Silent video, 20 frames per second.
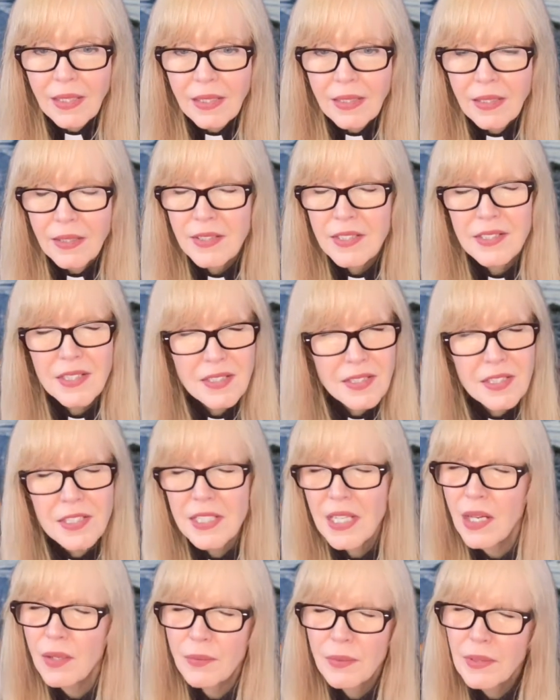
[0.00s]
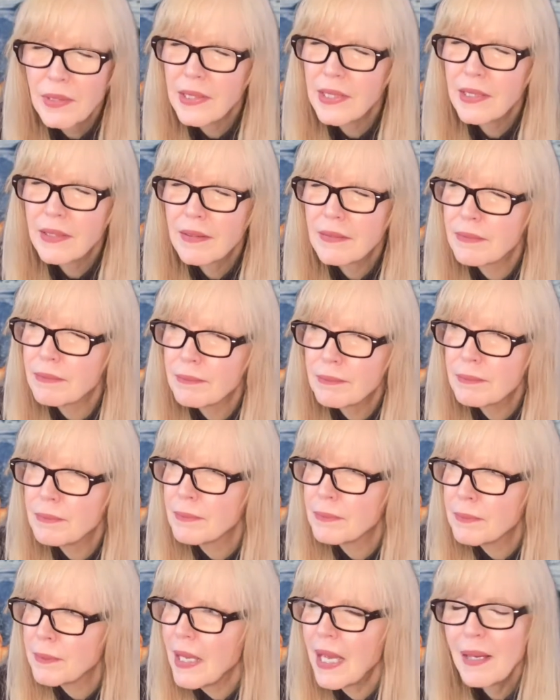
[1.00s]
Now, this doesn't sound really
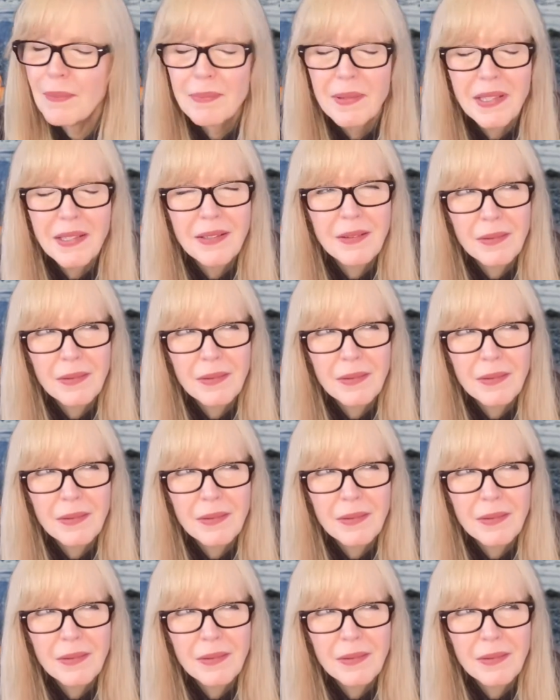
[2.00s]
peppy